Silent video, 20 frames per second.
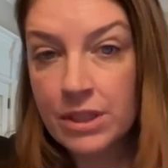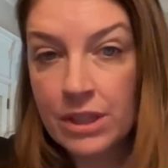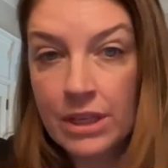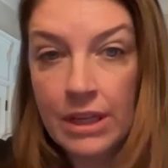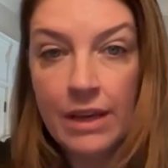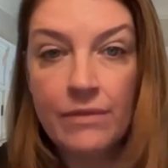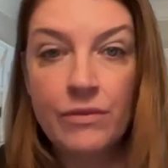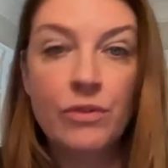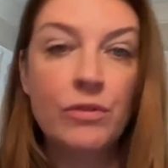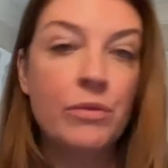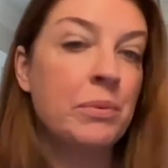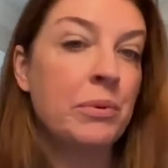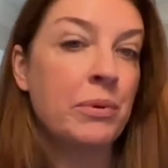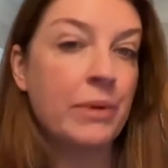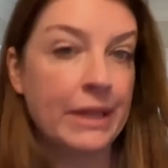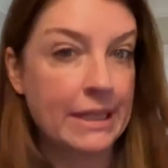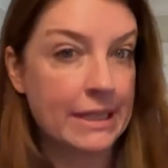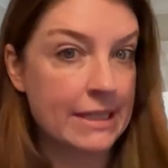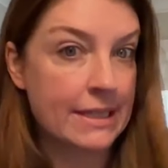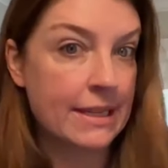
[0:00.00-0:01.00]
going to give you a
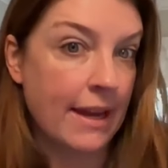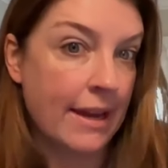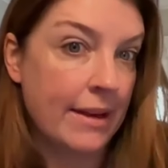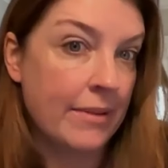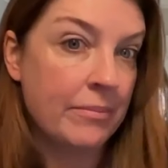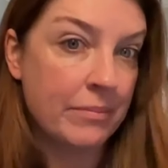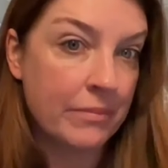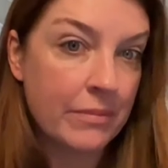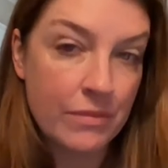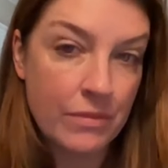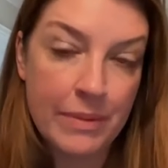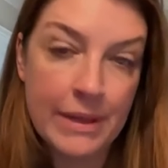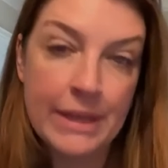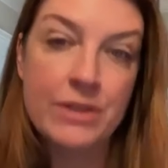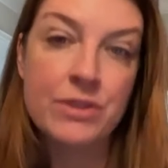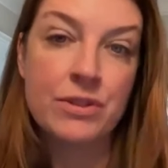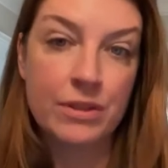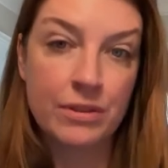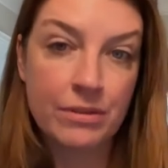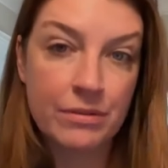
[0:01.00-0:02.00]
point in time
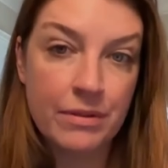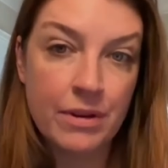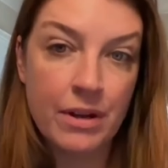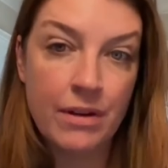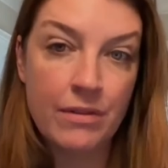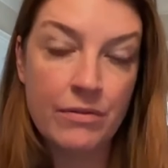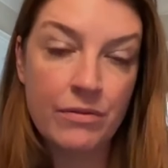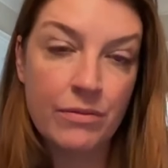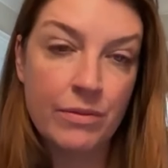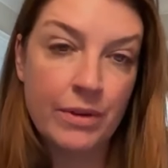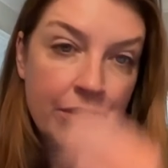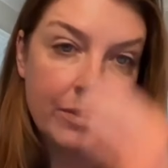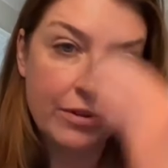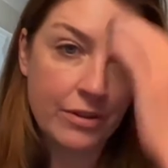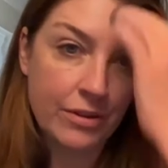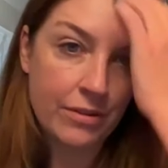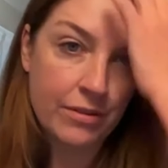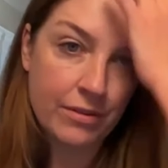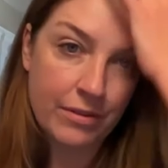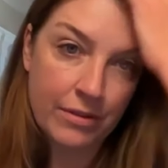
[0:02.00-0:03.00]
picture of what
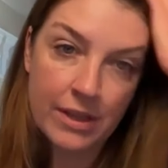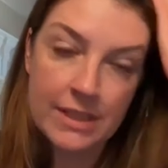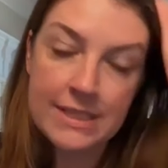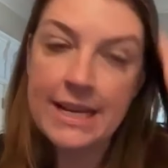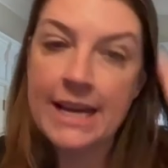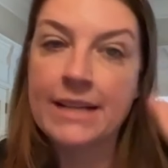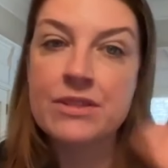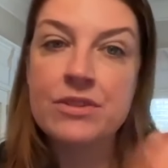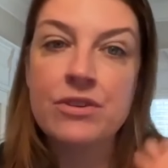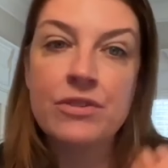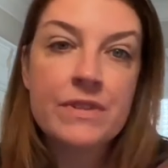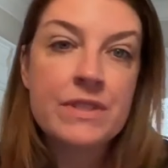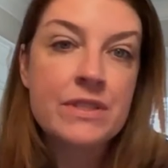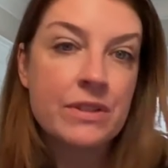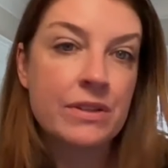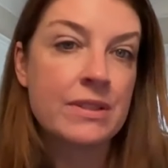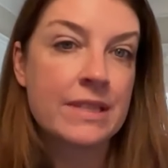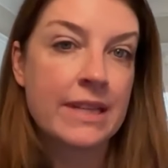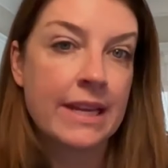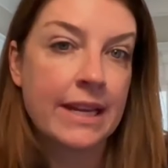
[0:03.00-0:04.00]
your attack surface
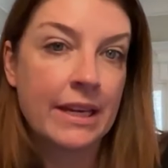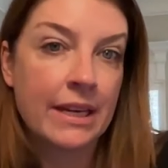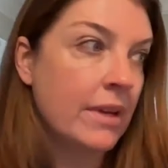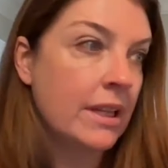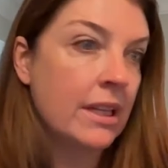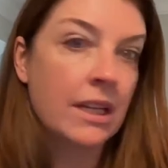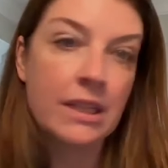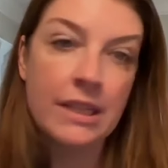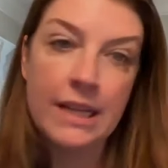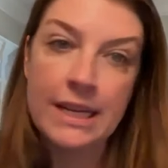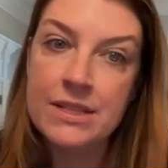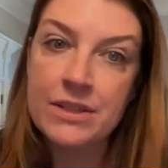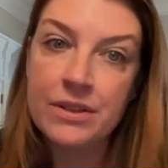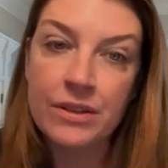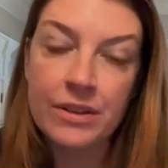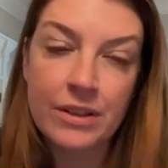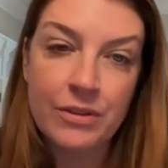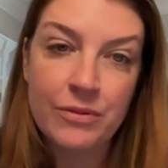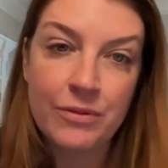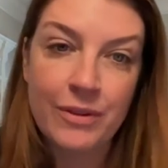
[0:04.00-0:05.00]
looks like. And unless you're
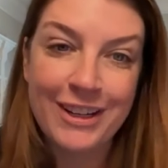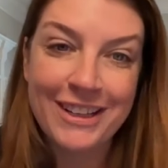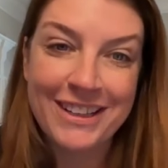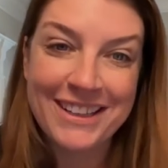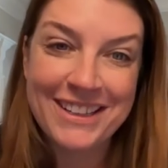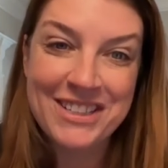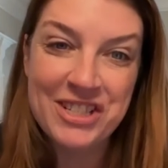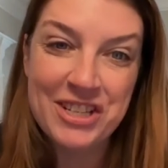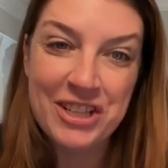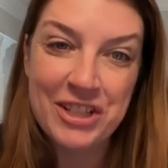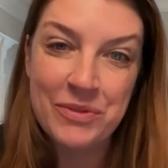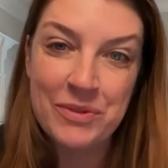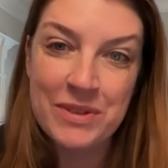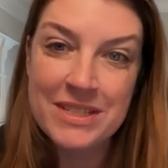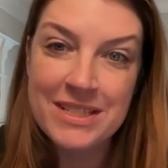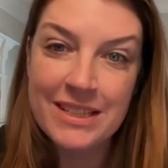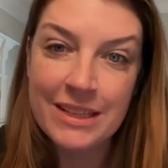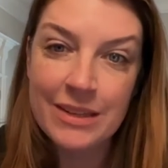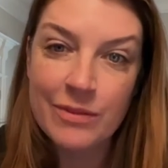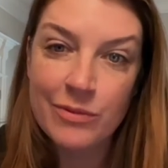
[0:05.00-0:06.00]
going to run it
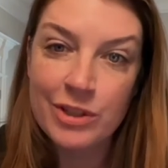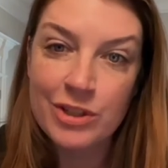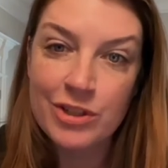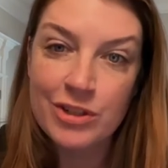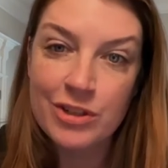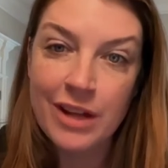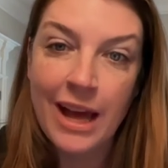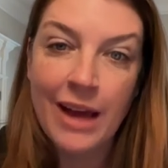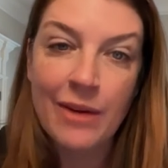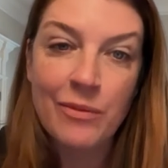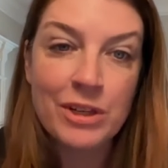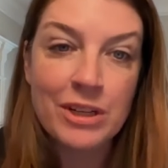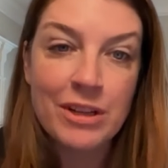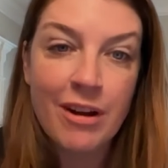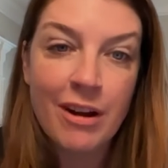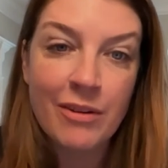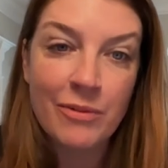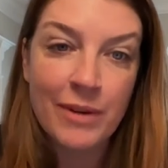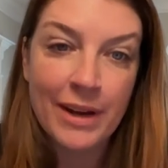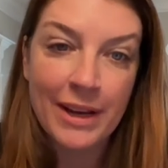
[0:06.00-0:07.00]
continuously, which I would
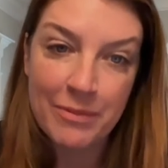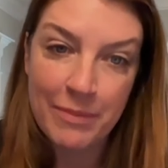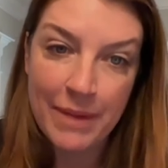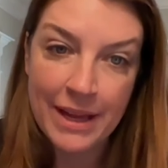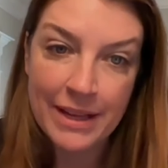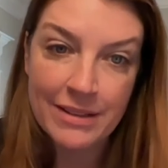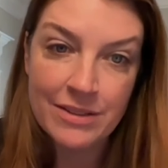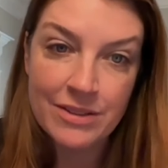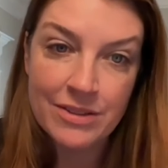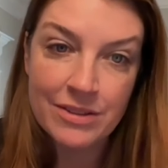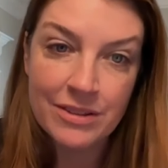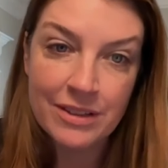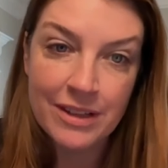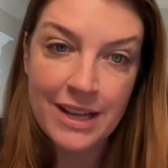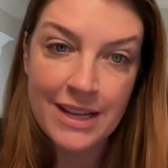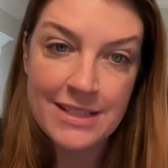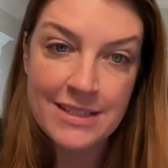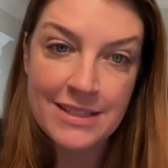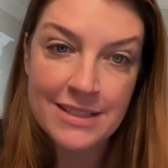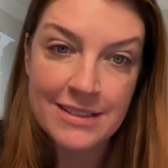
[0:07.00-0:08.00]
not recommend,
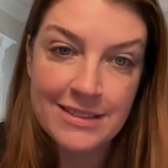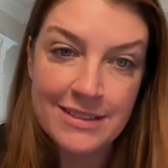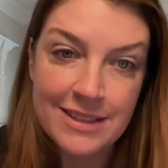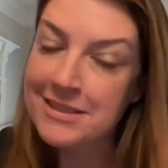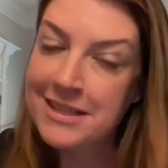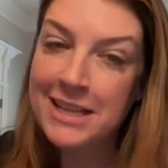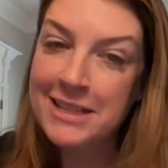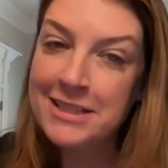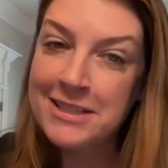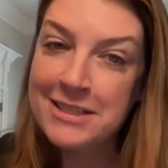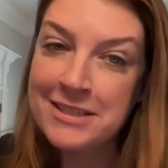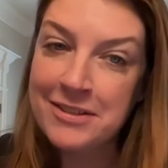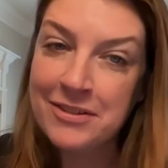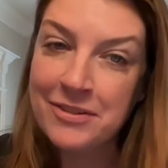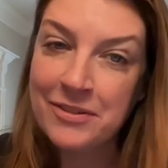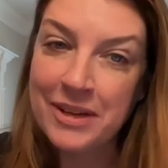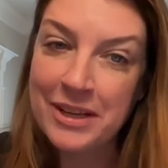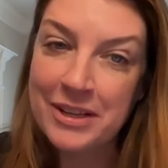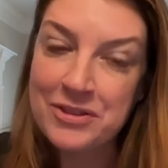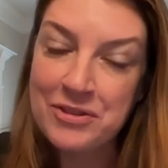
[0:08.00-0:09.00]
as it tends
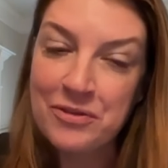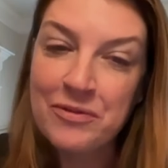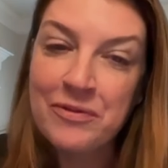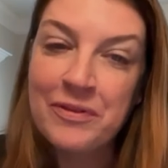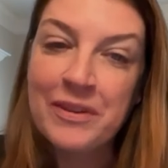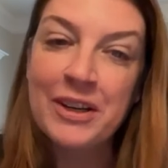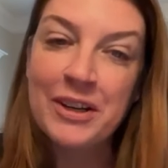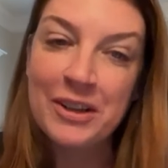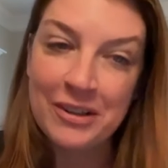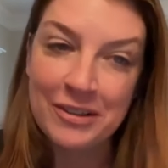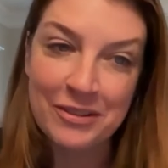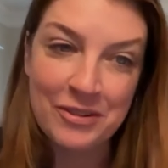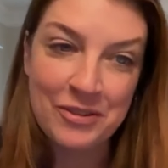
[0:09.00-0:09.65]
to interfere